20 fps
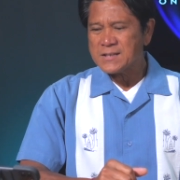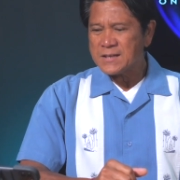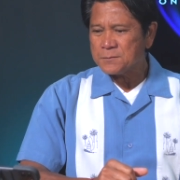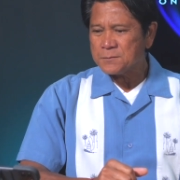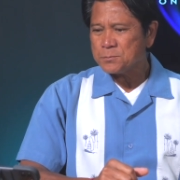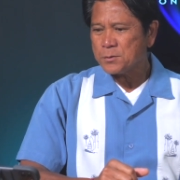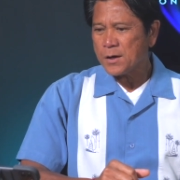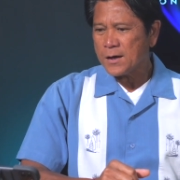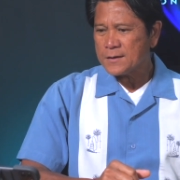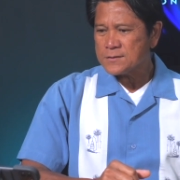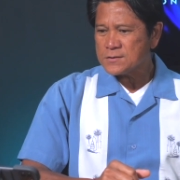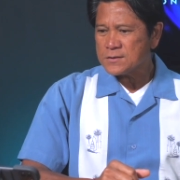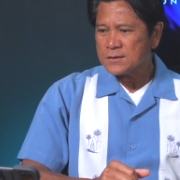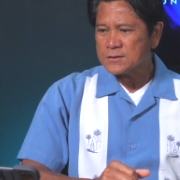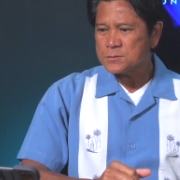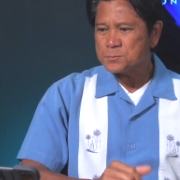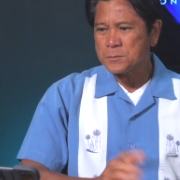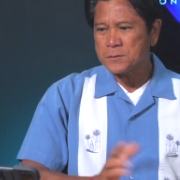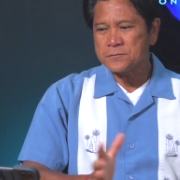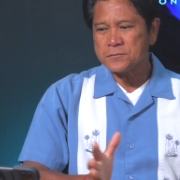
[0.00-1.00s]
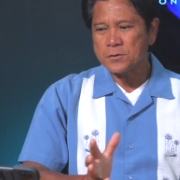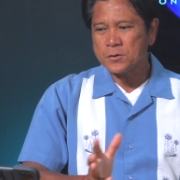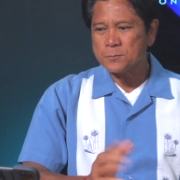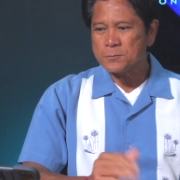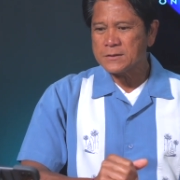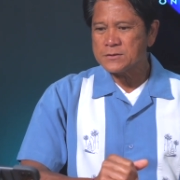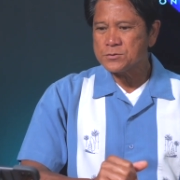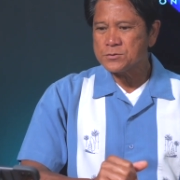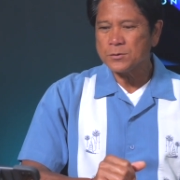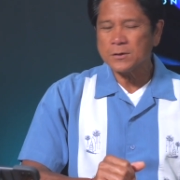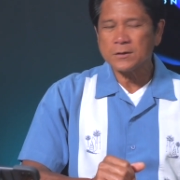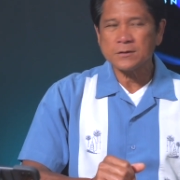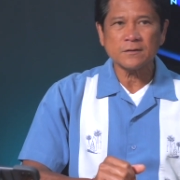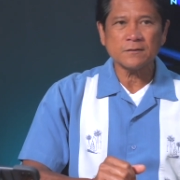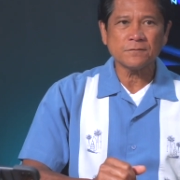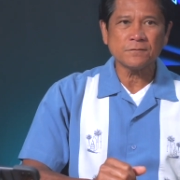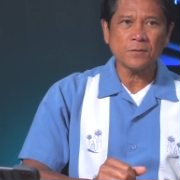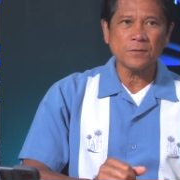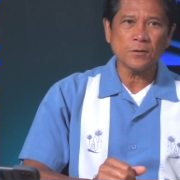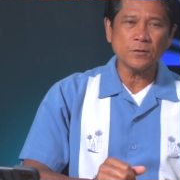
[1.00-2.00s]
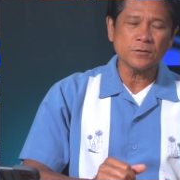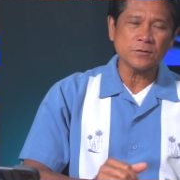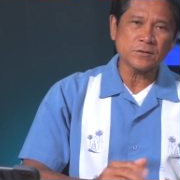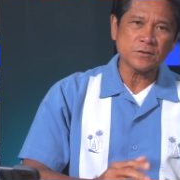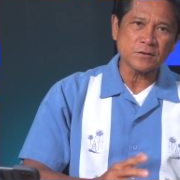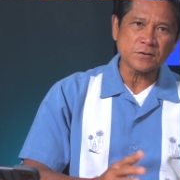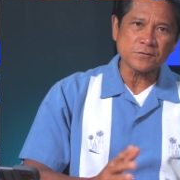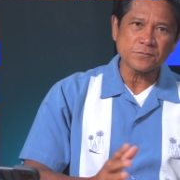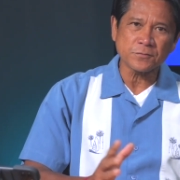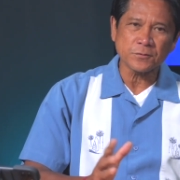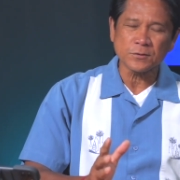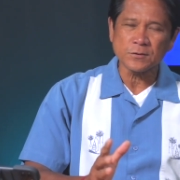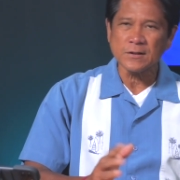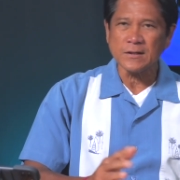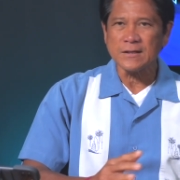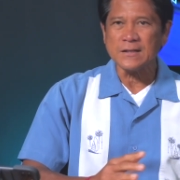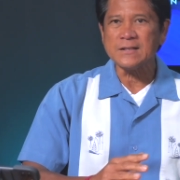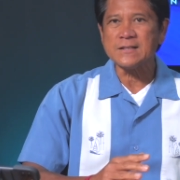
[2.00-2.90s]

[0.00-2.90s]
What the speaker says: 10 projects performed by 200 volunteers for the